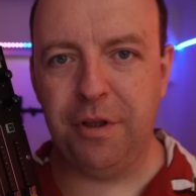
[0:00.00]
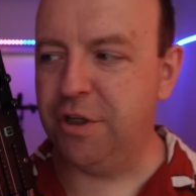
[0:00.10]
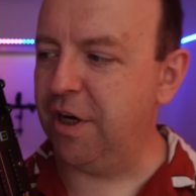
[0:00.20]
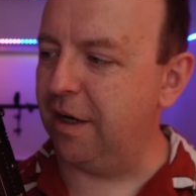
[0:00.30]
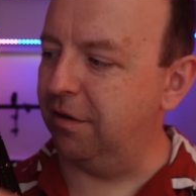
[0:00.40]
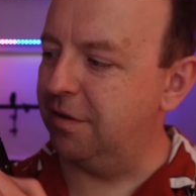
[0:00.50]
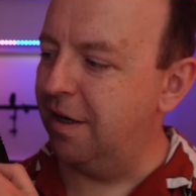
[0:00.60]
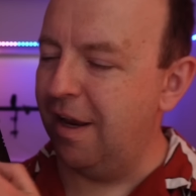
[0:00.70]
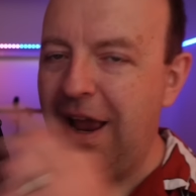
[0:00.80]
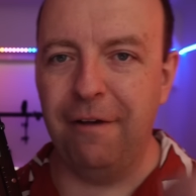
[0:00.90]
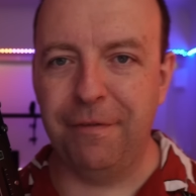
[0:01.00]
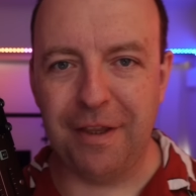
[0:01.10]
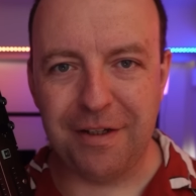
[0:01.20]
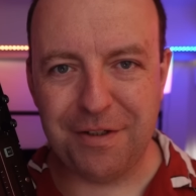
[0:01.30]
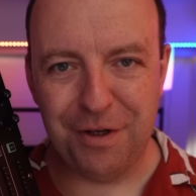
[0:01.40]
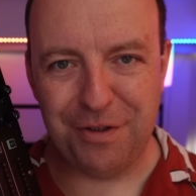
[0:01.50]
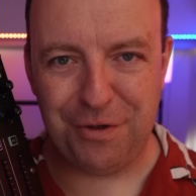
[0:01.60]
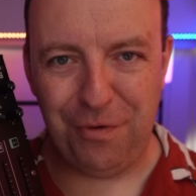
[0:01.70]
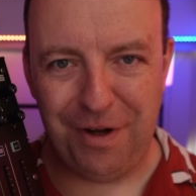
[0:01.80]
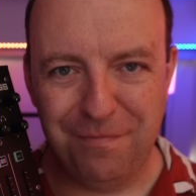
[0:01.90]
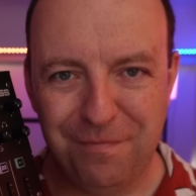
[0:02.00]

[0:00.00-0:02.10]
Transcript: of the channels, everything's touchscreen.